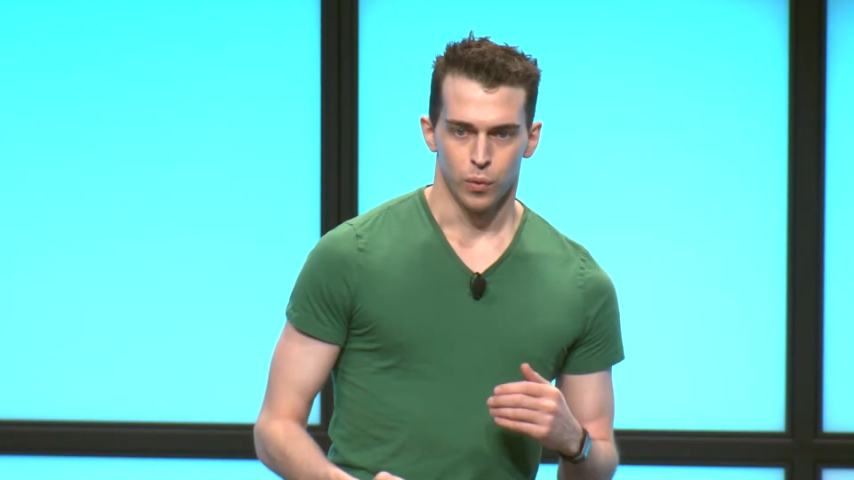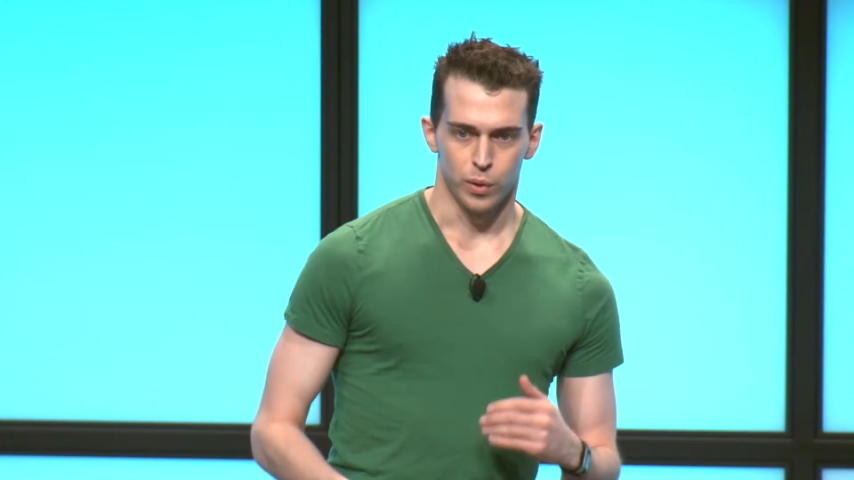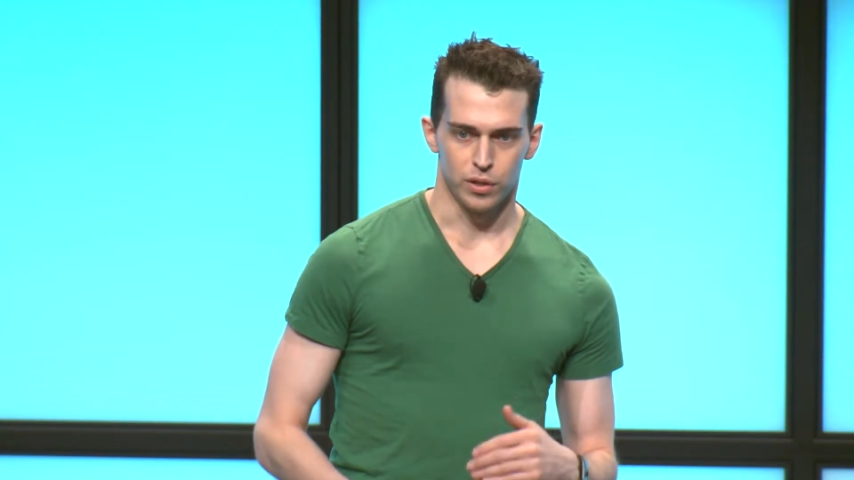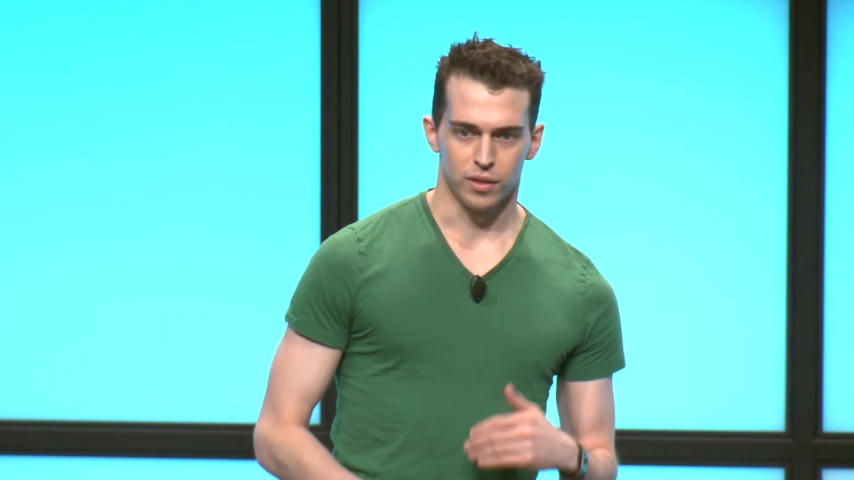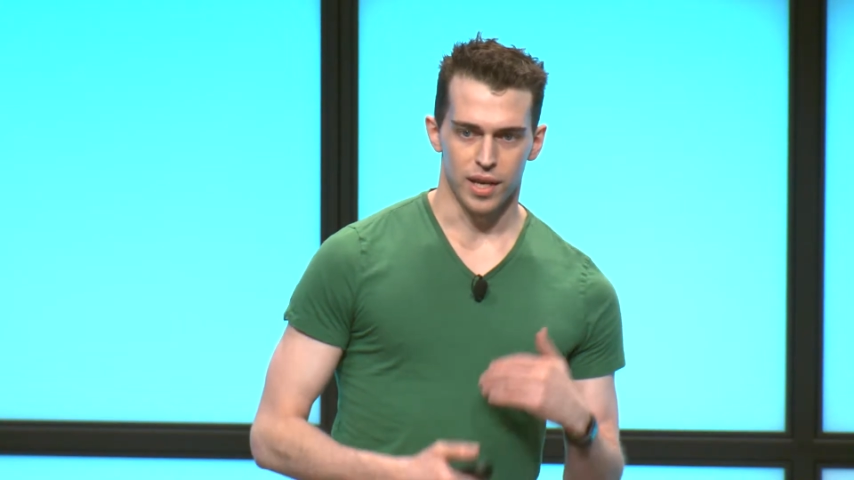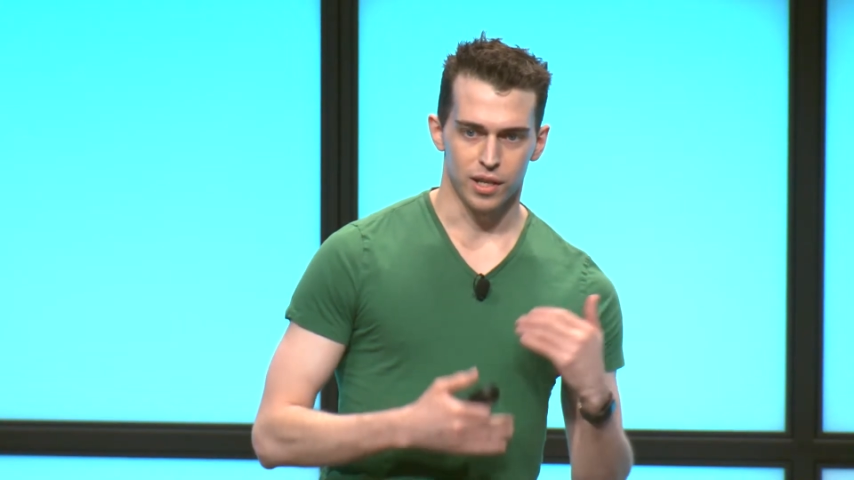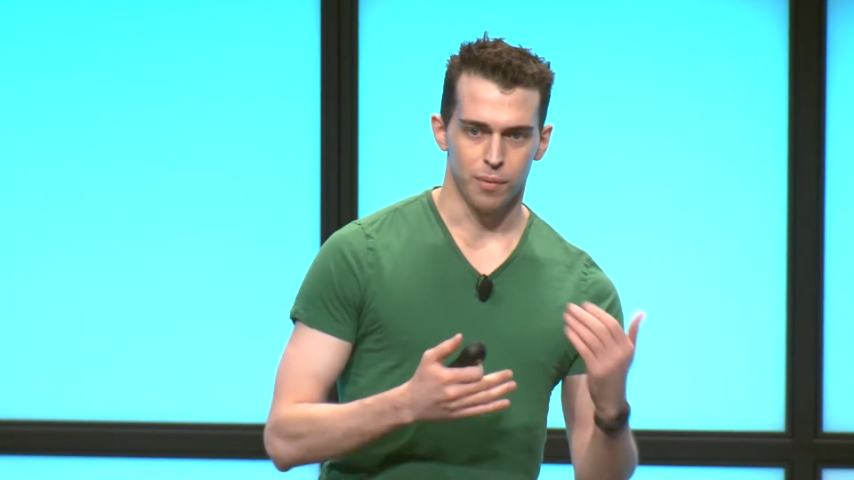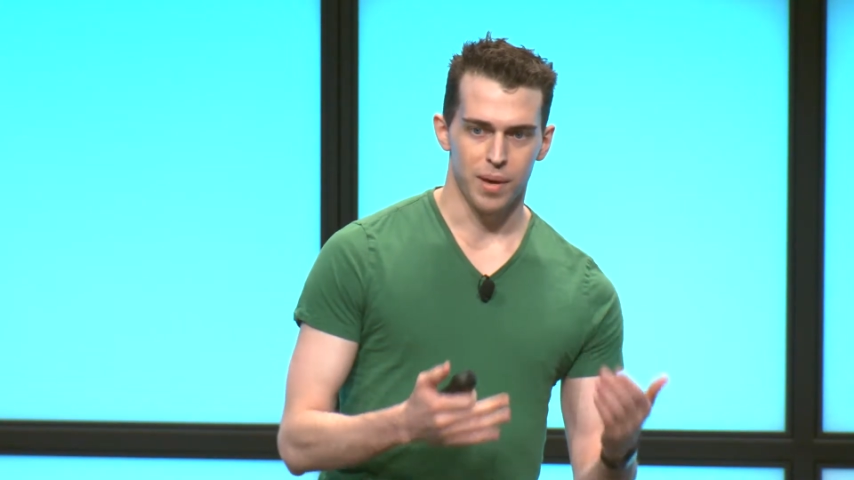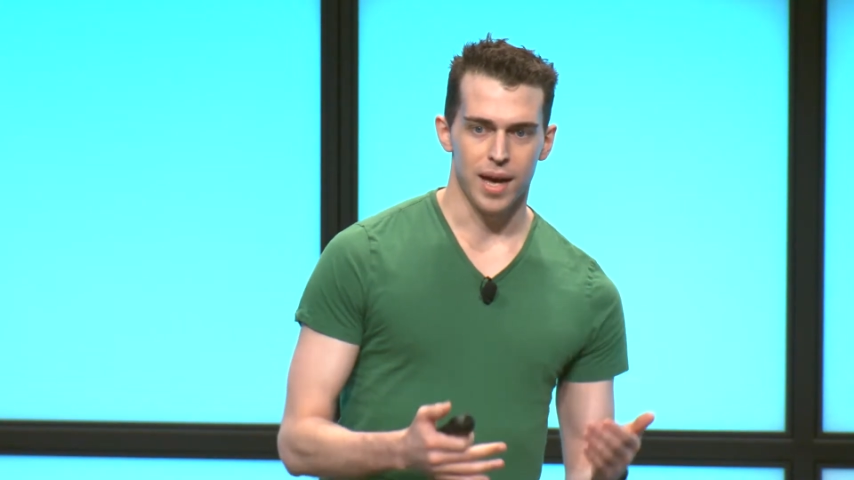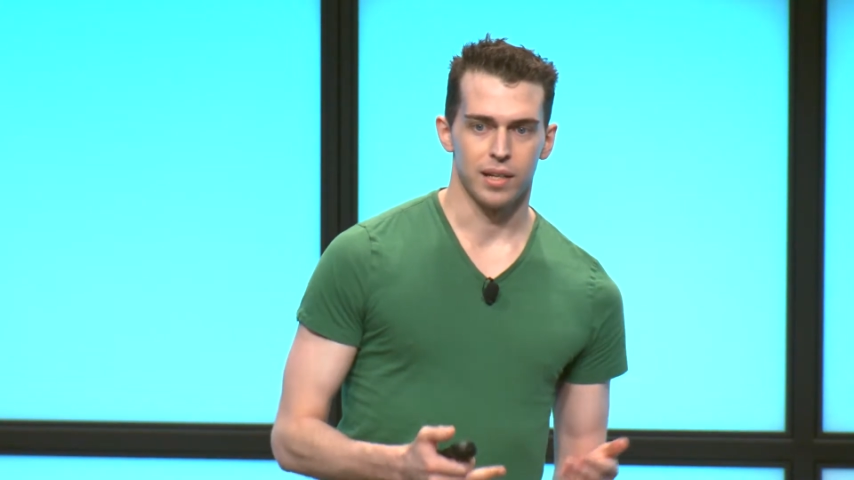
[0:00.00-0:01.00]
we should then
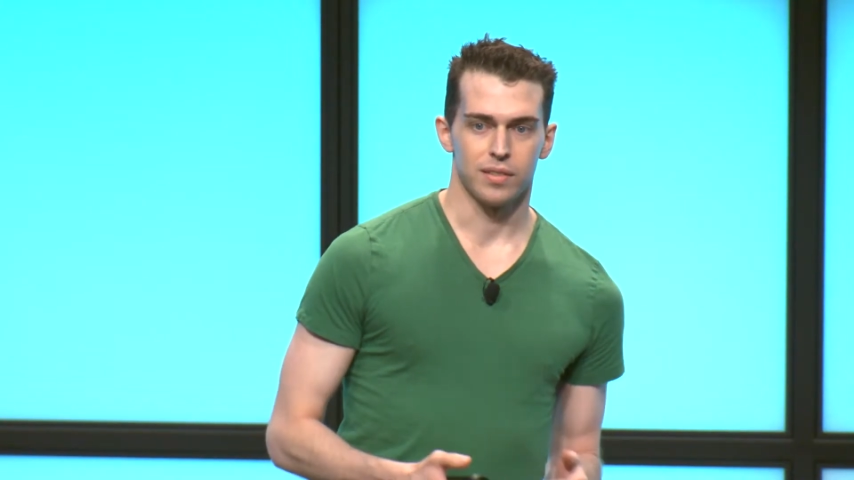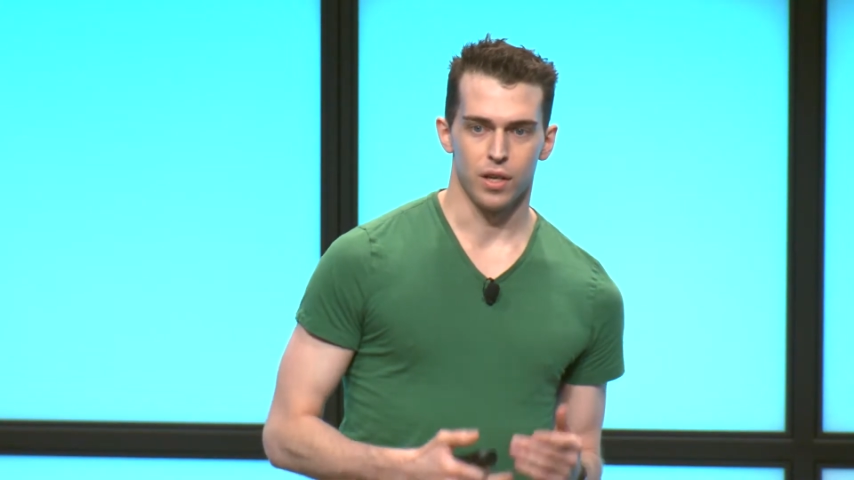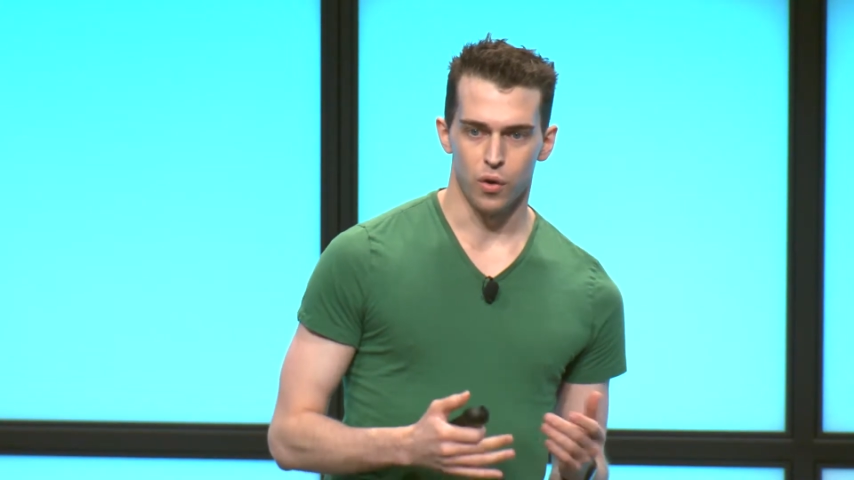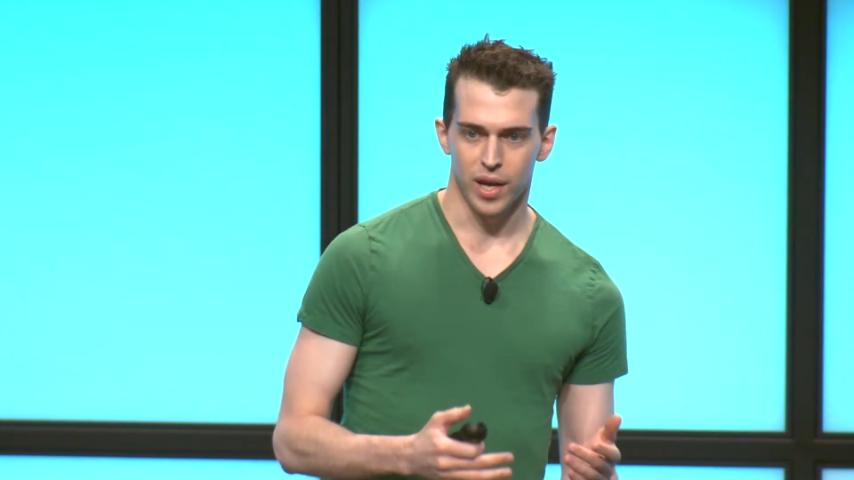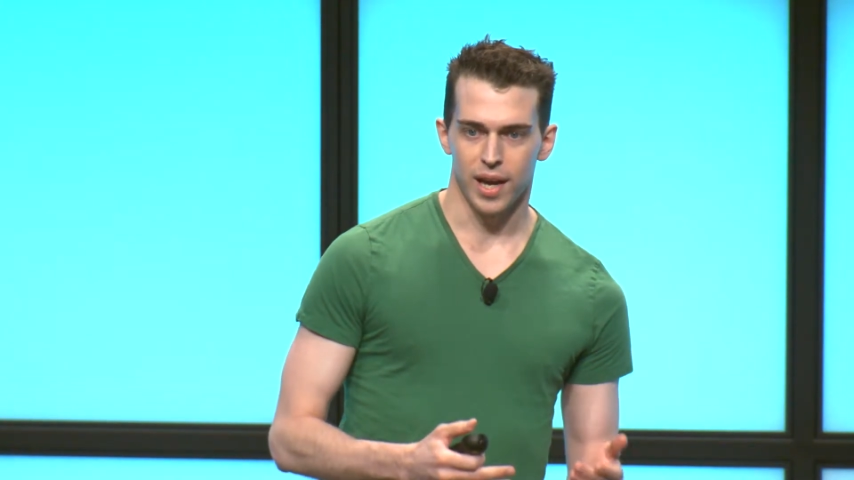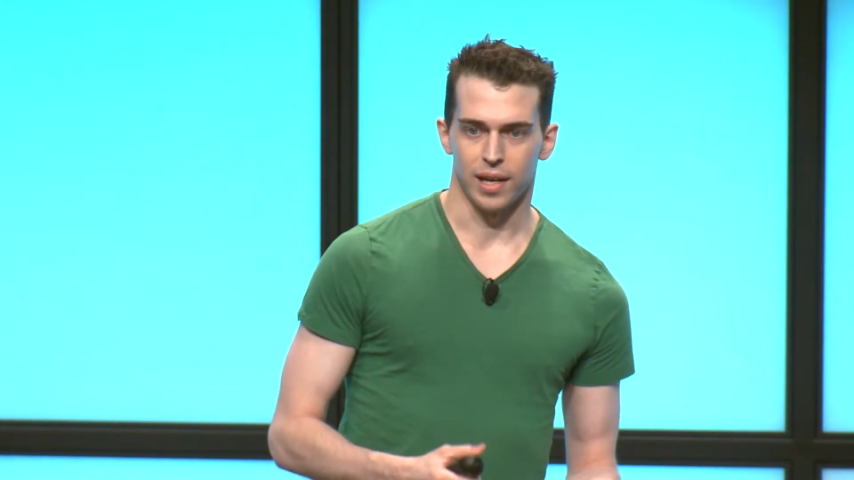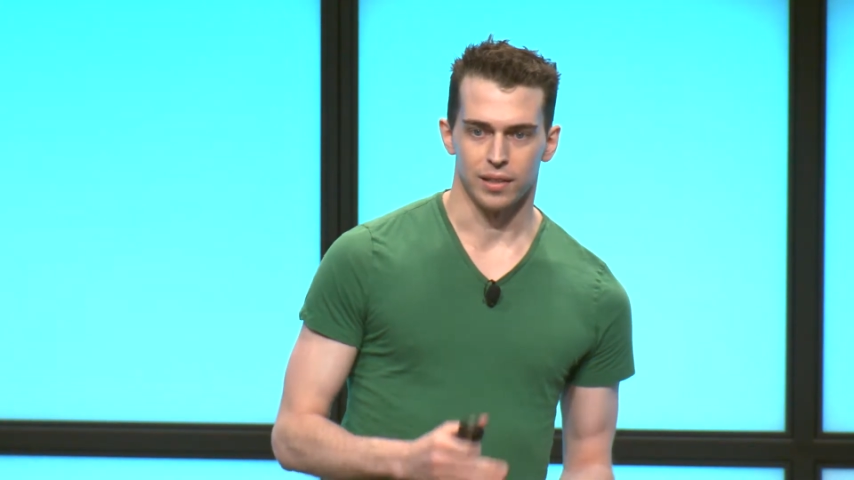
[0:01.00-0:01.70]
come back and say, OK,